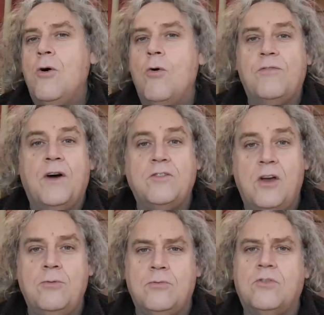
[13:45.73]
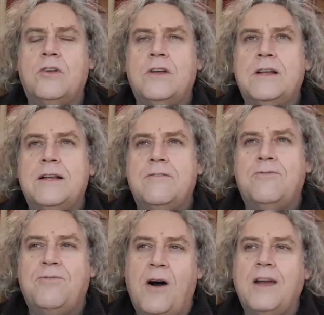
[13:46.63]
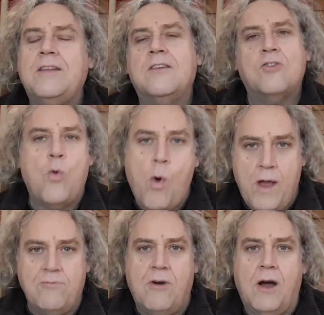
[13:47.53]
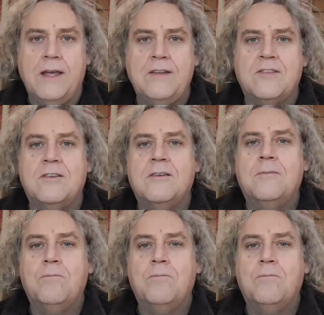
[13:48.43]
or if I don't find it's quite right,